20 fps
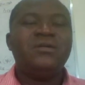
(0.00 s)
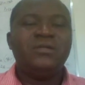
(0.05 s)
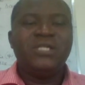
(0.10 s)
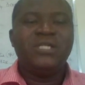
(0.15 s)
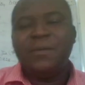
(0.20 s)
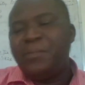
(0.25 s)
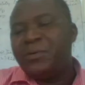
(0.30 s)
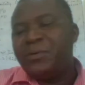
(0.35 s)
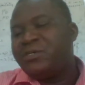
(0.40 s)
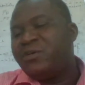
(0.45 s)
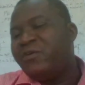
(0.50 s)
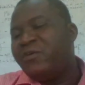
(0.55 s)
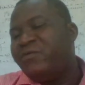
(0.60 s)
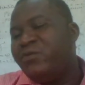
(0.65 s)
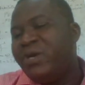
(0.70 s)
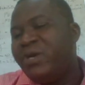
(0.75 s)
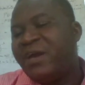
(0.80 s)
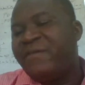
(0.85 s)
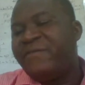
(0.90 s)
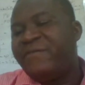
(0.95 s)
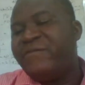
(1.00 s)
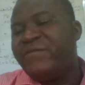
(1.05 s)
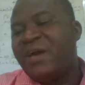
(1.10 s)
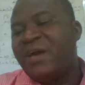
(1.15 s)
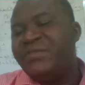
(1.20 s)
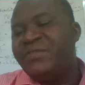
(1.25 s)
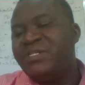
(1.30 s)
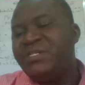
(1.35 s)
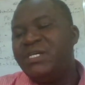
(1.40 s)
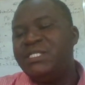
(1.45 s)
The importance of you
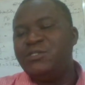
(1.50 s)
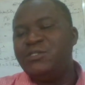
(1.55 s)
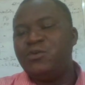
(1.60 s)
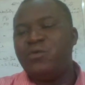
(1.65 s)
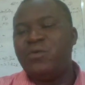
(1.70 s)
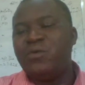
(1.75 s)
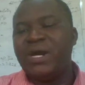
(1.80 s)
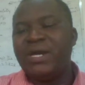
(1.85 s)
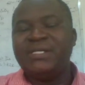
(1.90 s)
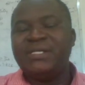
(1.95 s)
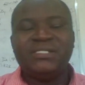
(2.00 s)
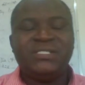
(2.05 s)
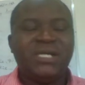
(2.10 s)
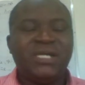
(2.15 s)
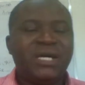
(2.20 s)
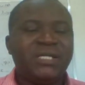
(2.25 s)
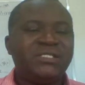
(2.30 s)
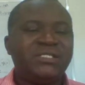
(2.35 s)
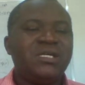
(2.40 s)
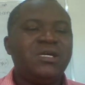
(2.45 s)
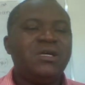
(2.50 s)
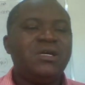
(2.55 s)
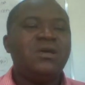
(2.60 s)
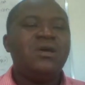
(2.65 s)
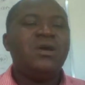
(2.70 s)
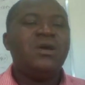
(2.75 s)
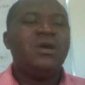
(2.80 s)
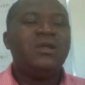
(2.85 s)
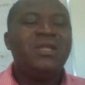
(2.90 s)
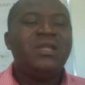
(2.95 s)
having the DOI is that
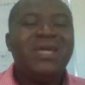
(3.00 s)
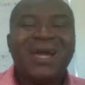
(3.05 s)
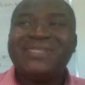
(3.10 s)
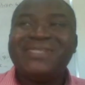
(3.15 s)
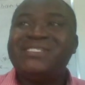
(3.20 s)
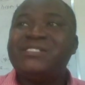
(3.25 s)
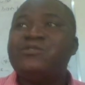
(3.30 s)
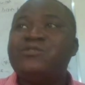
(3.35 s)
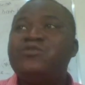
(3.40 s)
the article